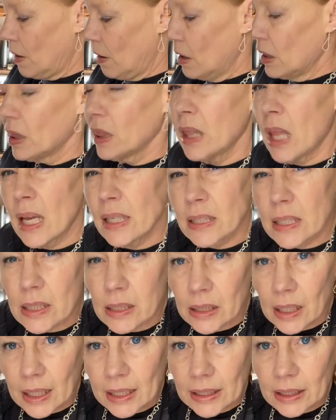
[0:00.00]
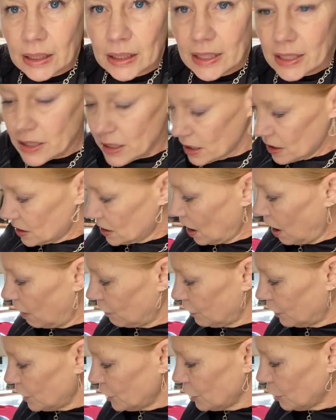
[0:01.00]
less likely to
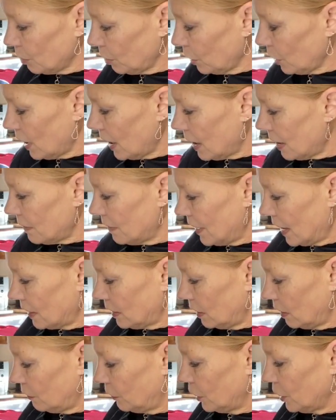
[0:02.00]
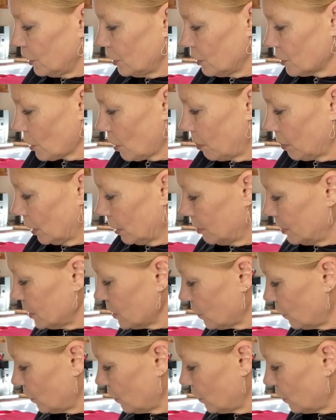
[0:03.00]
toughen your bread than if you use all-purpose